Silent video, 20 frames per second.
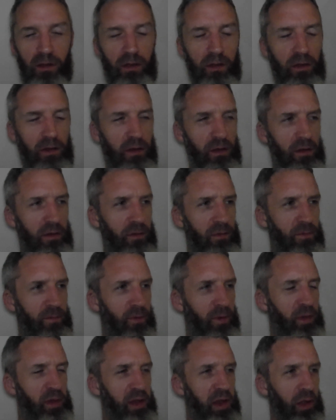
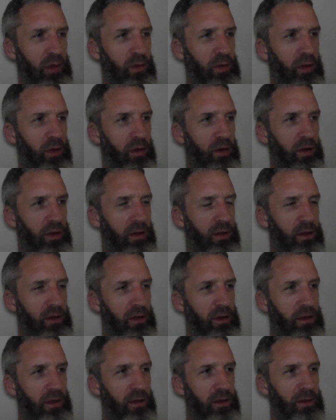for so long.
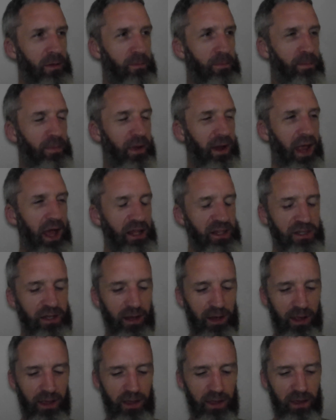But
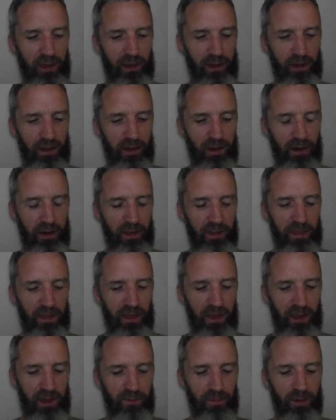actually, I
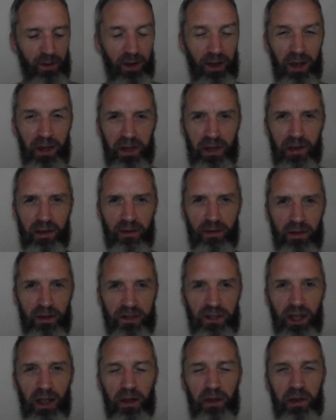think if you listen to
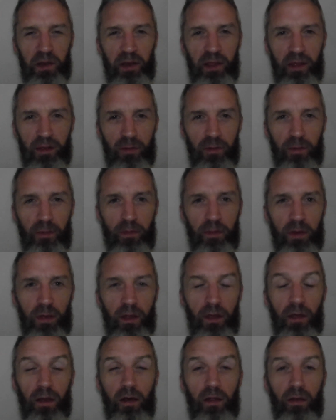Jackson Hinkle,
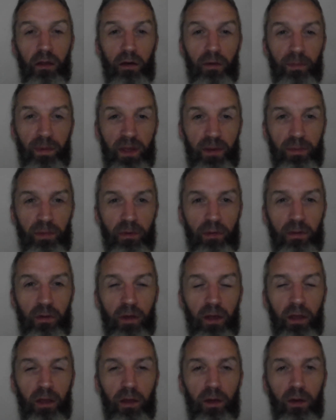a lot of people
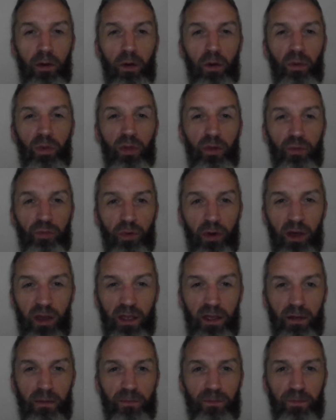on the
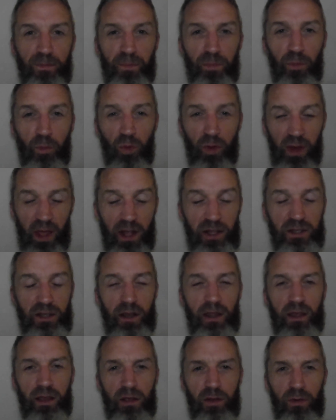right would
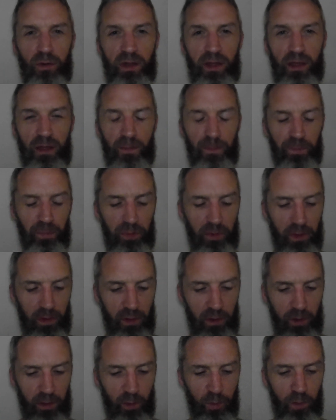actually agree
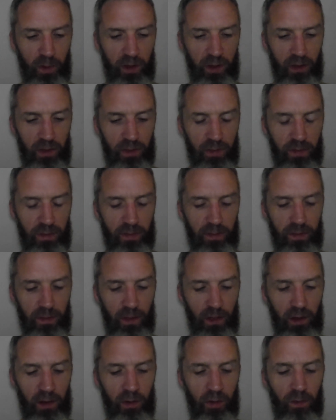with
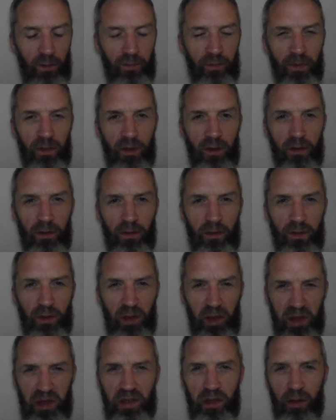a lot of the
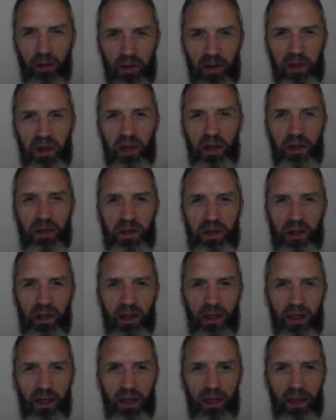stances
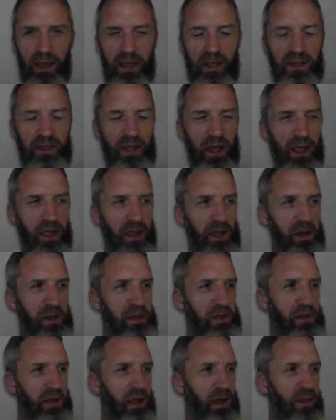he
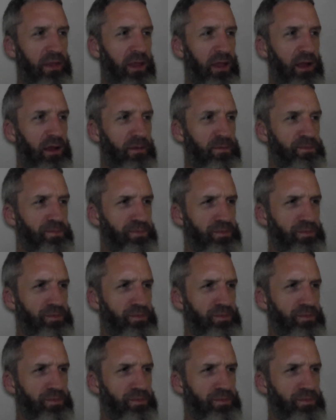takes. I think